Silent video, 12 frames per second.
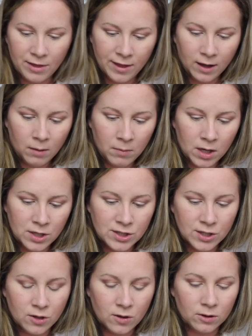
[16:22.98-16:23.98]
I think I'm going to
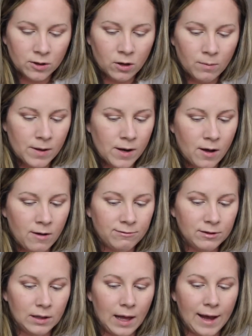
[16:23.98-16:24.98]
do a little bit
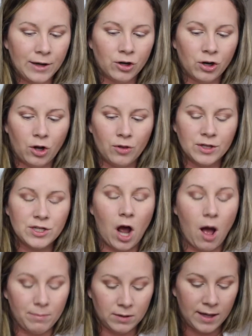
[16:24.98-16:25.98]
of liner on the
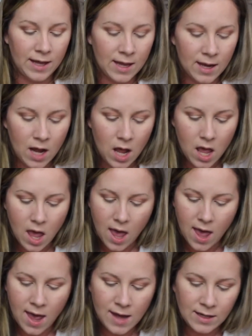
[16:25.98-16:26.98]
top lid,
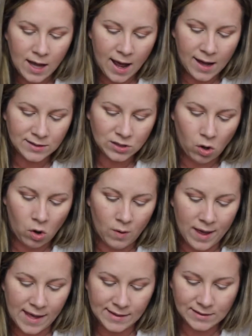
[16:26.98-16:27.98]
and as
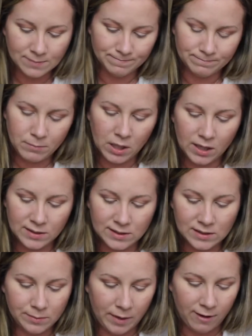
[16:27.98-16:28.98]
always, because
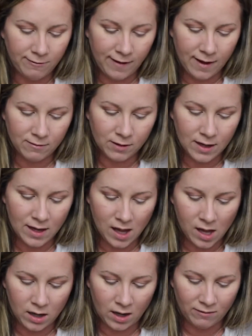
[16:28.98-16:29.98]
it's my favorite
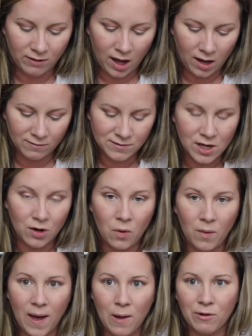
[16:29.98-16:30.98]
and I've kind of done
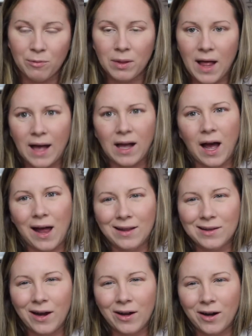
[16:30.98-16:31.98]
away with black
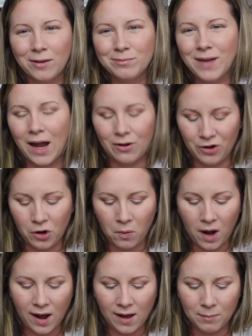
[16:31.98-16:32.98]
eyeliner, I don't know
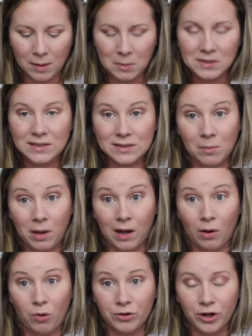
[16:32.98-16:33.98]
why, maybe it's because I'm
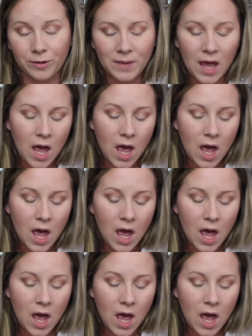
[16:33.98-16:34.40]
getting older,